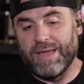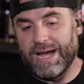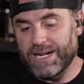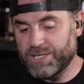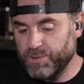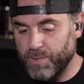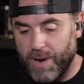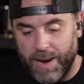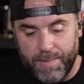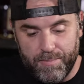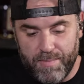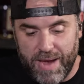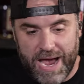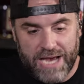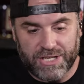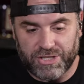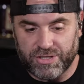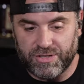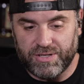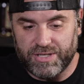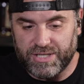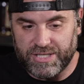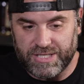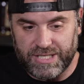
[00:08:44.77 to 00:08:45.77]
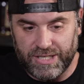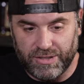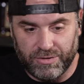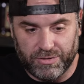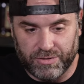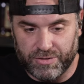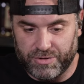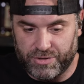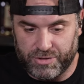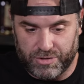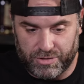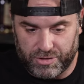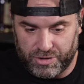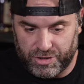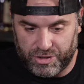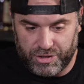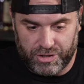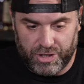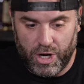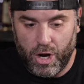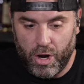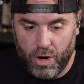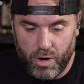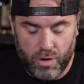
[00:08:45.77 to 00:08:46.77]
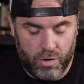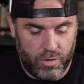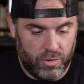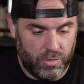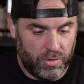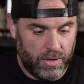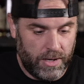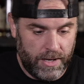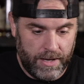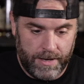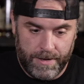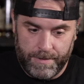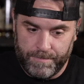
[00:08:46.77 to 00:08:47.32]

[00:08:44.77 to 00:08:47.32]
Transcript: That's why master distillers are so,